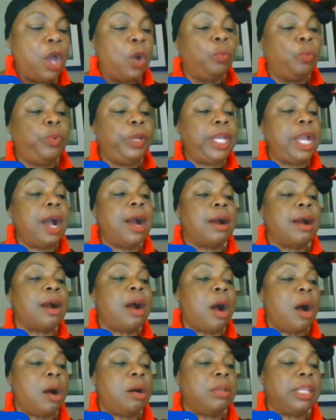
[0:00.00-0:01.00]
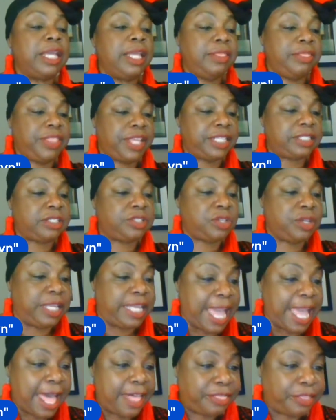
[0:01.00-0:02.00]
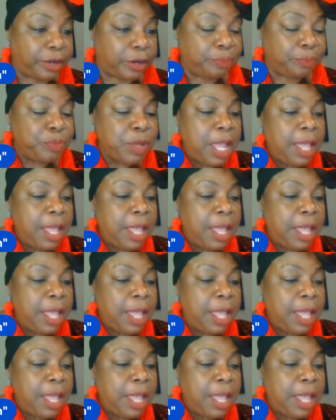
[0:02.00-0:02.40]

We are all in this together.